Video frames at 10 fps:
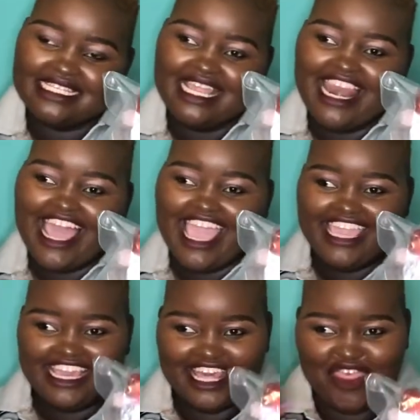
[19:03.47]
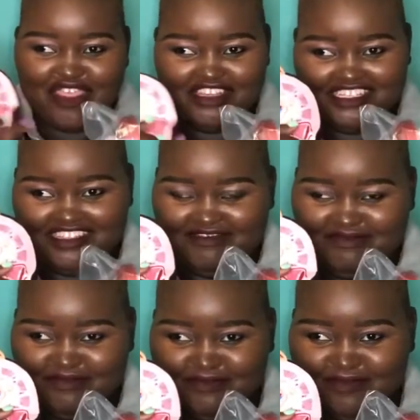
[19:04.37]
like this.
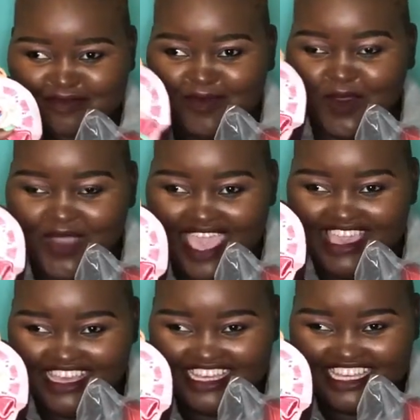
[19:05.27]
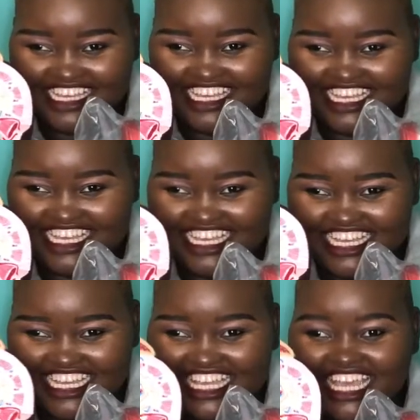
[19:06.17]
Okay?
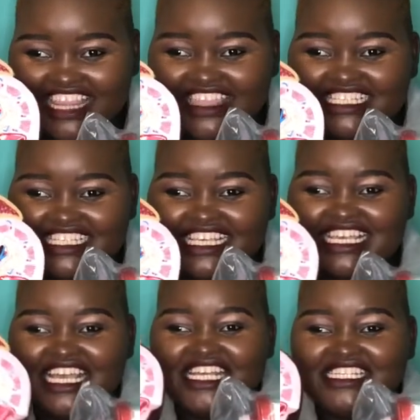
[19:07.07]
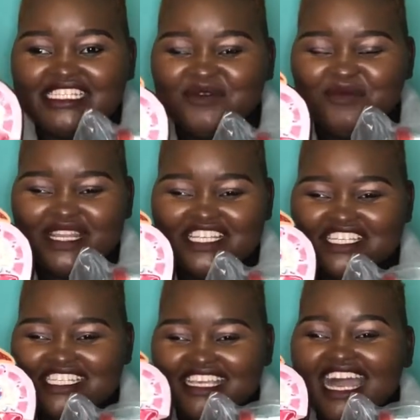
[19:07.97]
This is the simplest
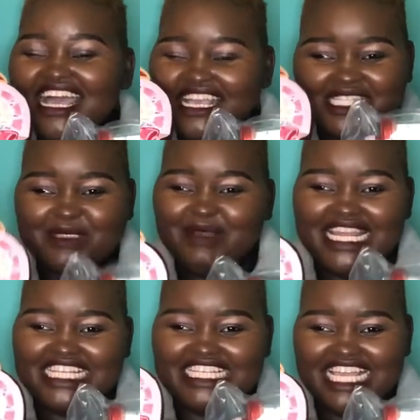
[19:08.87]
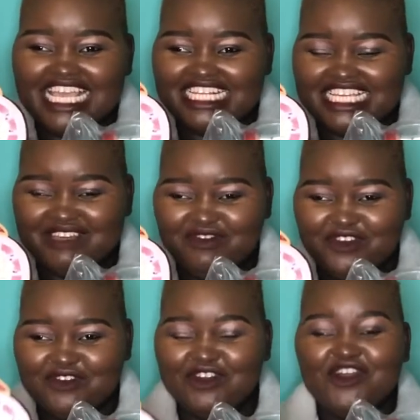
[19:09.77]
explanation I can give you.
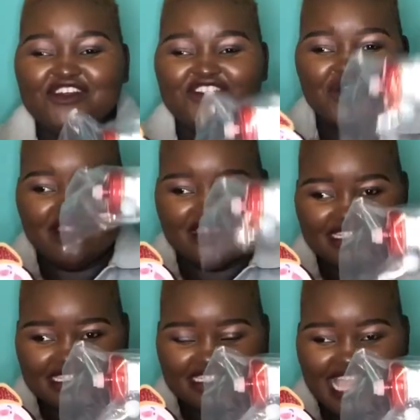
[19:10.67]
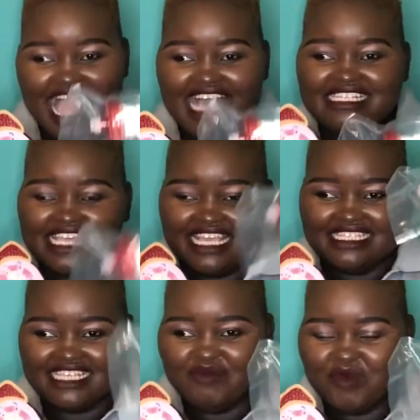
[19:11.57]
So this has a
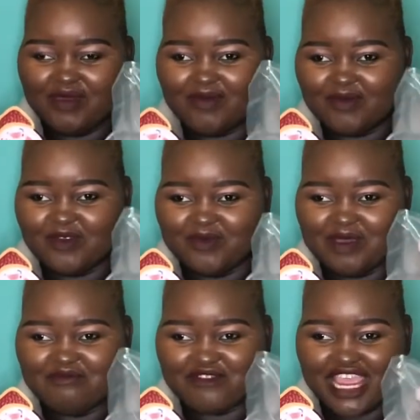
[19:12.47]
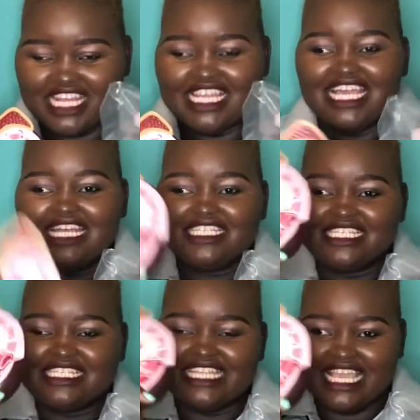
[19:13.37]
semi-permeable membrane, just
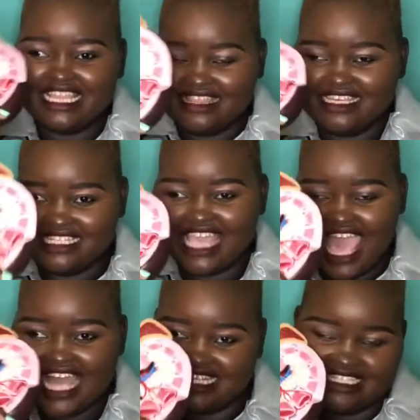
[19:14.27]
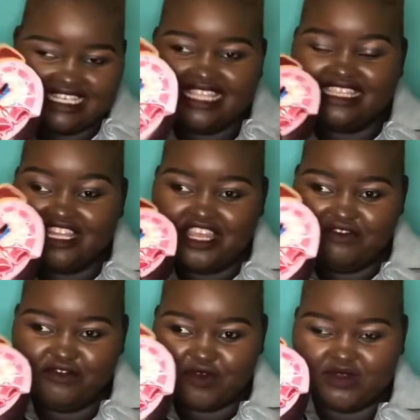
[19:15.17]
like this has in the
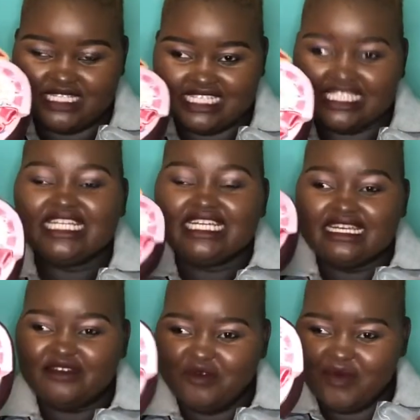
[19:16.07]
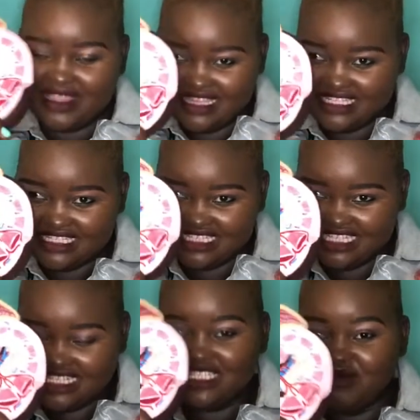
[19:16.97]
nephrons. Remember, this
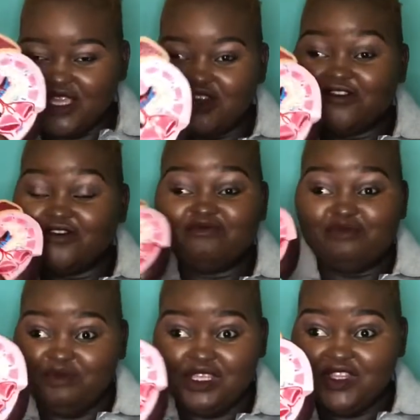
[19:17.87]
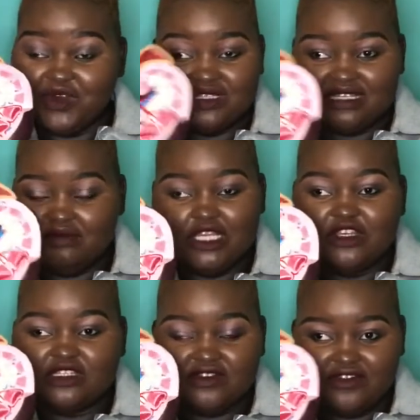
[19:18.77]
is made of millions and millions
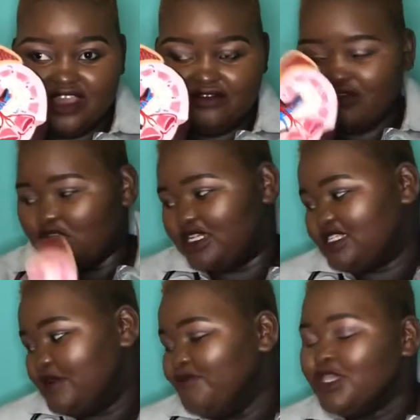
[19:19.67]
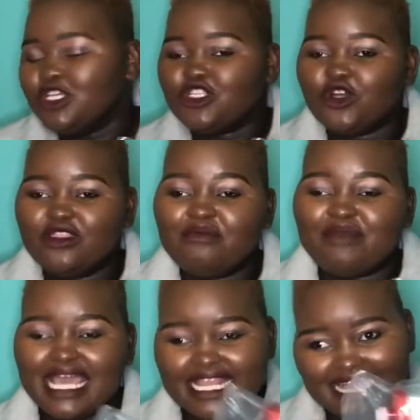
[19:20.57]
of nephrons. So the
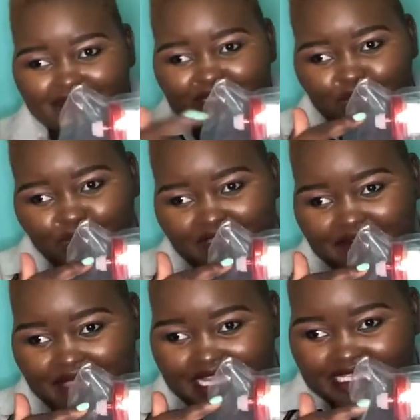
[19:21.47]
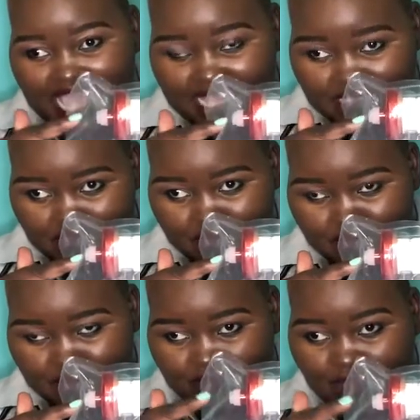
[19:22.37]
blood comes through the red side
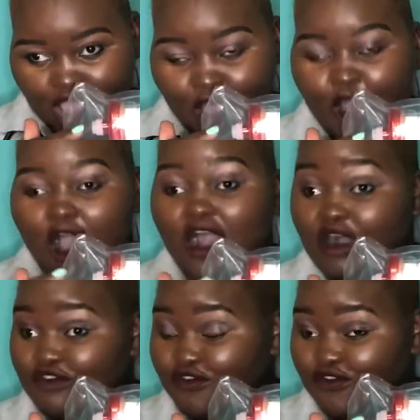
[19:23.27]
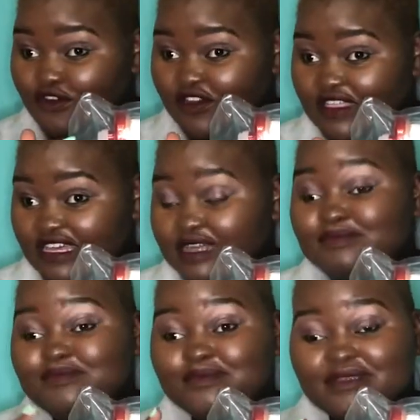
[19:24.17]
of the
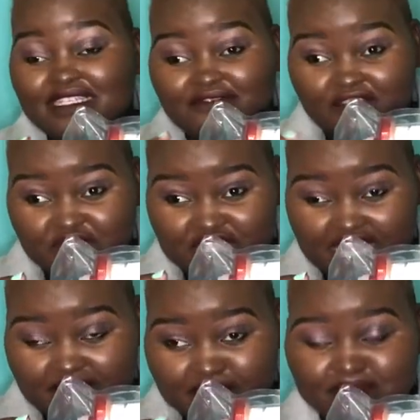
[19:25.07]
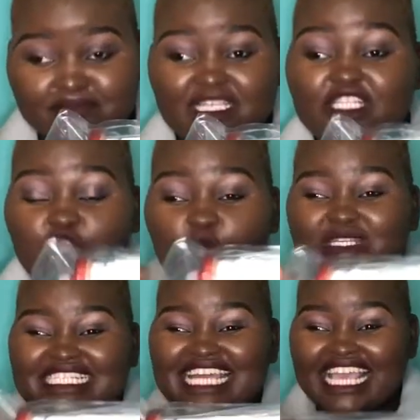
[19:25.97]
filter. It's called a
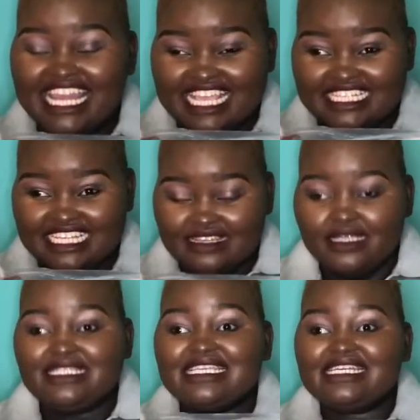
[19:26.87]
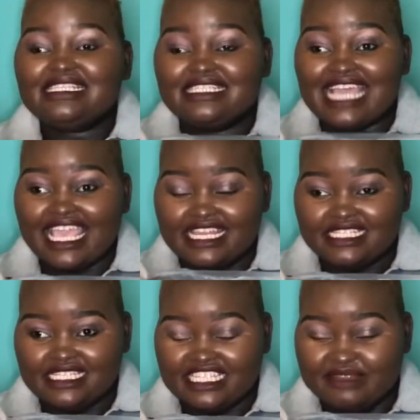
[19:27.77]
dialyzer. It does the dialysis
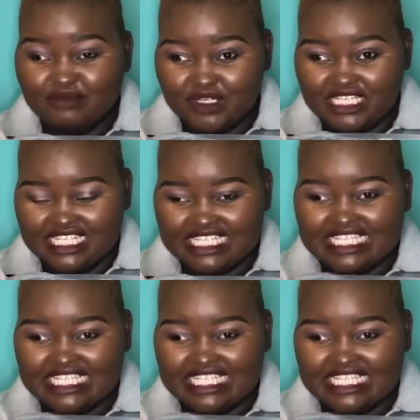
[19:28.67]
process.